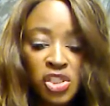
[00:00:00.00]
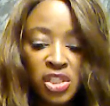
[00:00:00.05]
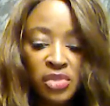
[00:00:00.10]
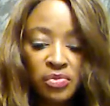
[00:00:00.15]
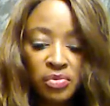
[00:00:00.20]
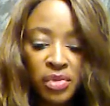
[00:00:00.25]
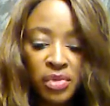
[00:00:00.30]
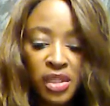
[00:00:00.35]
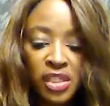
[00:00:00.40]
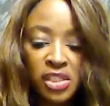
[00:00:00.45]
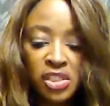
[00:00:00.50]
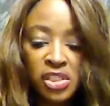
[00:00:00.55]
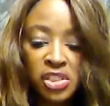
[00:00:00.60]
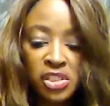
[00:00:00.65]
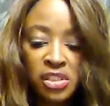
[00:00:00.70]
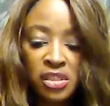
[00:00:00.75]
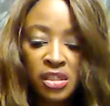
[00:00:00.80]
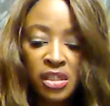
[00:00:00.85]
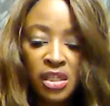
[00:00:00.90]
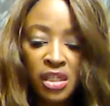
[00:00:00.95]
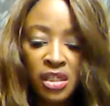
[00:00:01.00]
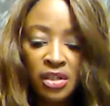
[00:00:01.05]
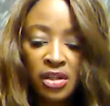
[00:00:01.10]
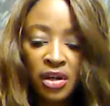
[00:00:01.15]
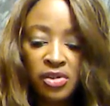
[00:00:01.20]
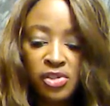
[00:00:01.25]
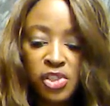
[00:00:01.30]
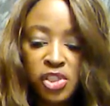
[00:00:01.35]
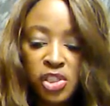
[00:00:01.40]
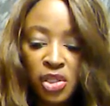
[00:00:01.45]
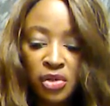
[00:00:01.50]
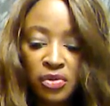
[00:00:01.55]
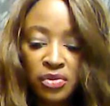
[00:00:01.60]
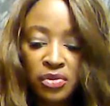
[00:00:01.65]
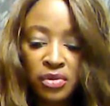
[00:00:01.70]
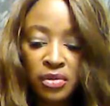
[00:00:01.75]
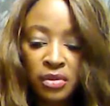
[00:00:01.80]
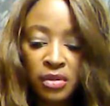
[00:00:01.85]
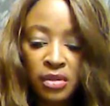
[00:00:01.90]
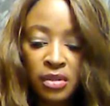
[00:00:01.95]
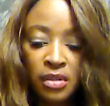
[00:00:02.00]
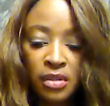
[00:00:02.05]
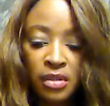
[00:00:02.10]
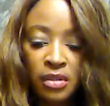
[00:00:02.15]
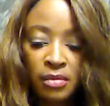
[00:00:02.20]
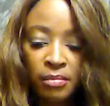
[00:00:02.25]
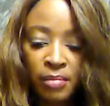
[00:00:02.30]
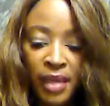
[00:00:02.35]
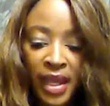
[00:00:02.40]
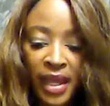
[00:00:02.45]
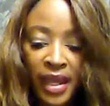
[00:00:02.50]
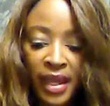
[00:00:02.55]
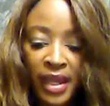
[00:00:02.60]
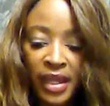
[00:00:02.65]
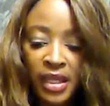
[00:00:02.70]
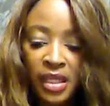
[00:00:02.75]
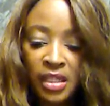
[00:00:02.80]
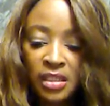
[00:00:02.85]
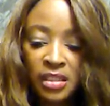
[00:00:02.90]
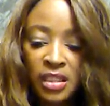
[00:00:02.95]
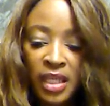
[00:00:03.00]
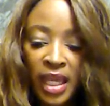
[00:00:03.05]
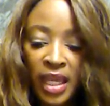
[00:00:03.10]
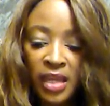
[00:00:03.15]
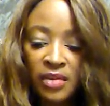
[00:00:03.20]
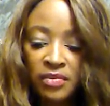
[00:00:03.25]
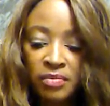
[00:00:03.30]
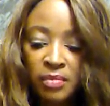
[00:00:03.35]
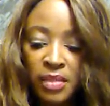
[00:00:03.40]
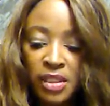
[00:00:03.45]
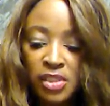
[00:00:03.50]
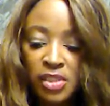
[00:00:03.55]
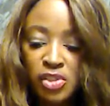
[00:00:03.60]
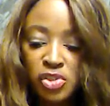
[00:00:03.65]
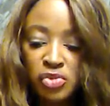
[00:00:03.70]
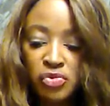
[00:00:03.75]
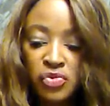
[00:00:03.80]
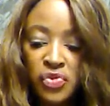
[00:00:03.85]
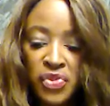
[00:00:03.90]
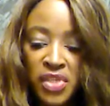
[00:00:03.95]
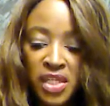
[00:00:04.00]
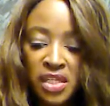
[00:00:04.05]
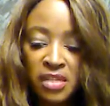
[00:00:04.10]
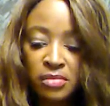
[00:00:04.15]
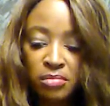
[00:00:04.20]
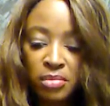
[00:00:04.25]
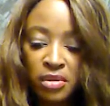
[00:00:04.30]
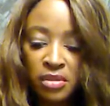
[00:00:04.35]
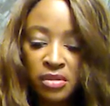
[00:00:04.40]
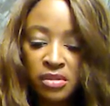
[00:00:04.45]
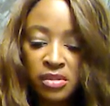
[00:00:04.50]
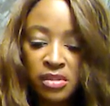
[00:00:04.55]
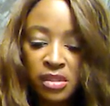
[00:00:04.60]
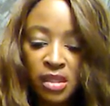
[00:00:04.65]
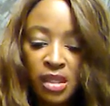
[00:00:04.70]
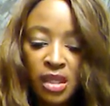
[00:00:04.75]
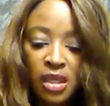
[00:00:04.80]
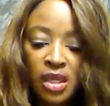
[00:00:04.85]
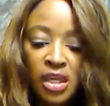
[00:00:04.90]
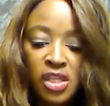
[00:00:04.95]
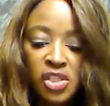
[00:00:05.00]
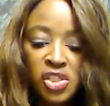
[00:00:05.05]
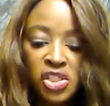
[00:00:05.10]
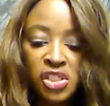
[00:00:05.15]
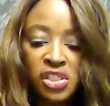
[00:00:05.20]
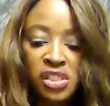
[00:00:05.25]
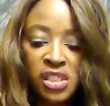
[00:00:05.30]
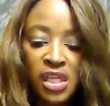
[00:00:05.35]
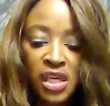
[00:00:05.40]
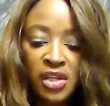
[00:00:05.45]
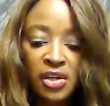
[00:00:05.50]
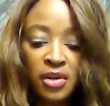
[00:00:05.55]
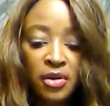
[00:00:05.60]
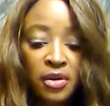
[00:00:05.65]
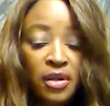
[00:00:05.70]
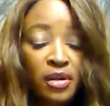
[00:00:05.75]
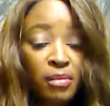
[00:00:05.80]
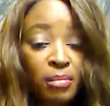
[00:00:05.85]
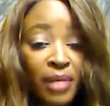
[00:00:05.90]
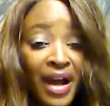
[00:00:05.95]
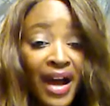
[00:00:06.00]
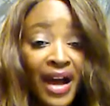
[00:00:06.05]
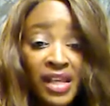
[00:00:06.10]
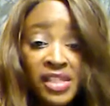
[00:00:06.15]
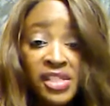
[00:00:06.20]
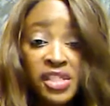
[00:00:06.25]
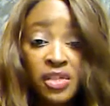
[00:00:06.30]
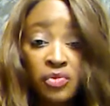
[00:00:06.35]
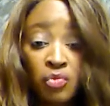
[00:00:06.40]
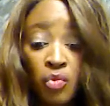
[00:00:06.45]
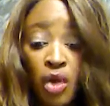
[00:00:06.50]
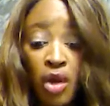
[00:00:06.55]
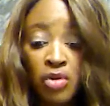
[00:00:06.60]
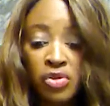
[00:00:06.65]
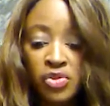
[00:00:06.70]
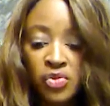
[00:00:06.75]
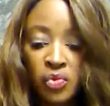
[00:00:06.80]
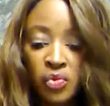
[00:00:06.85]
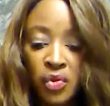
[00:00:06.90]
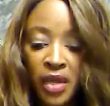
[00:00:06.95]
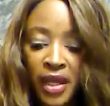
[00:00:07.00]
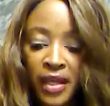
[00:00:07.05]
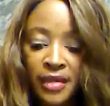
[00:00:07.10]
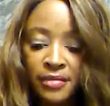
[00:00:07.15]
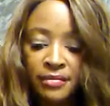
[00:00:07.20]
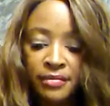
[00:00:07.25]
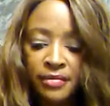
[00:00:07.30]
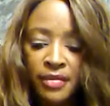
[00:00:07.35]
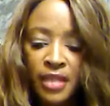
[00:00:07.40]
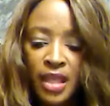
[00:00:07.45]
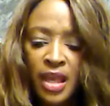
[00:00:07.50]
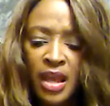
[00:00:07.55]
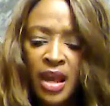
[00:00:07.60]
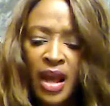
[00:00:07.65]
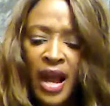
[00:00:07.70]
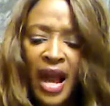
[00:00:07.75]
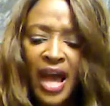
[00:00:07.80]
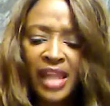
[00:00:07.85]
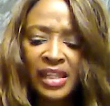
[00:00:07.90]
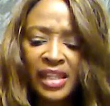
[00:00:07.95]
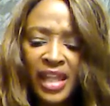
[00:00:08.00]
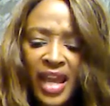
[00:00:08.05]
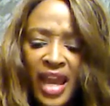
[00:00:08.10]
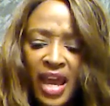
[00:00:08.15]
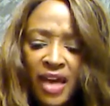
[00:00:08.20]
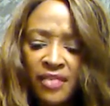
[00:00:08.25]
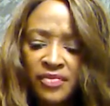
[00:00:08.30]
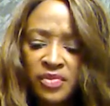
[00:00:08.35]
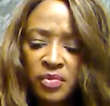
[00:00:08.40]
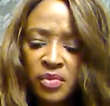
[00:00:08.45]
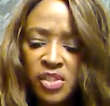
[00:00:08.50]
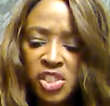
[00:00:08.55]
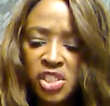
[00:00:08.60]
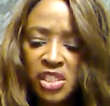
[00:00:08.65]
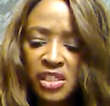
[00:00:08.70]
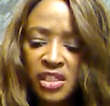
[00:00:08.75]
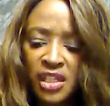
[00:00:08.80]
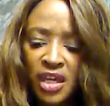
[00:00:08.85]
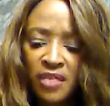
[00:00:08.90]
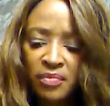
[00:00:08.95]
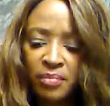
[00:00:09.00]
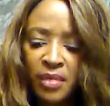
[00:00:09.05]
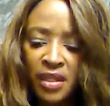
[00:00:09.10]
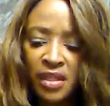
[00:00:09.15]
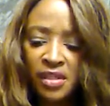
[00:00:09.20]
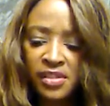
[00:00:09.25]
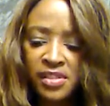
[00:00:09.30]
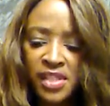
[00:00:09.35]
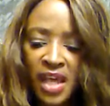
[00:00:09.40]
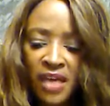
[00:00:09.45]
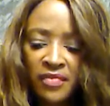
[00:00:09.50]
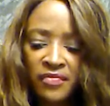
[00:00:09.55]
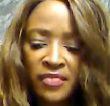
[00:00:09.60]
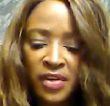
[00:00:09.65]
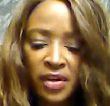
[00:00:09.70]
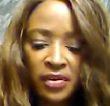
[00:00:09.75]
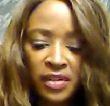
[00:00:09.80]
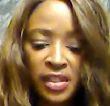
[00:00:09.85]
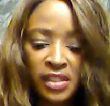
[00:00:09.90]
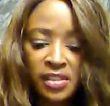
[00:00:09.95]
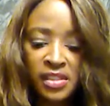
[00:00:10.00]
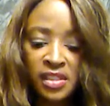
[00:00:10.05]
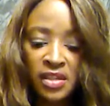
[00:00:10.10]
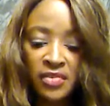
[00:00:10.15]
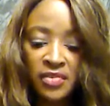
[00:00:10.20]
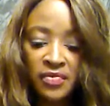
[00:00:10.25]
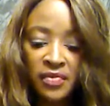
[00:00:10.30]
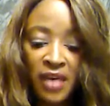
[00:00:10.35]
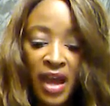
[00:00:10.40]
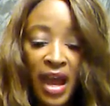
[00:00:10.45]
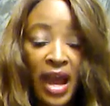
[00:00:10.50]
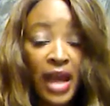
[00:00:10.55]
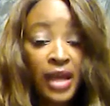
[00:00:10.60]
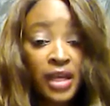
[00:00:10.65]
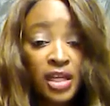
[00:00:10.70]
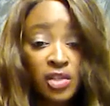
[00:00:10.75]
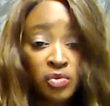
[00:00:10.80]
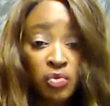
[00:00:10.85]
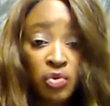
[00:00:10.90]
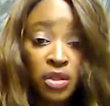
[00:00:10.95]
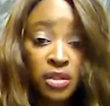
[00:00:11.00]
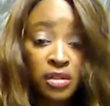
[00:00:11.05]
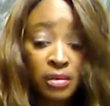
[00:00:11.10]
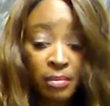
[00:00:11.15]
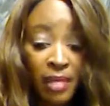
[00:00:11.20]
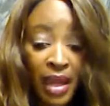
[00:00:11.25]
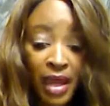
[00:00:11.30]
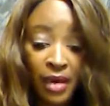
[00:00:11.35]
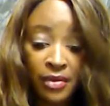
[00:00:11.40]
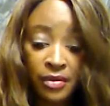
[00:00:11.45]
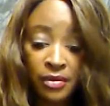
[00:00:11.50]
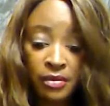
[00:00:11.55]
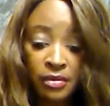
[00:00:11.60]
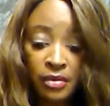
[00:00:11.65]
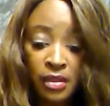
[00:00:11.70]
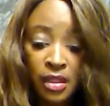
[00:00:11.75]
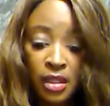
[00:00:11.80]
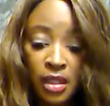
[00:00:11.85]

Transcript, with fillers: She reached in her shoulder bag and gave me two thin books. She said her goodbyes and walked away. I laughed when she left because I felt as if I had won the battle.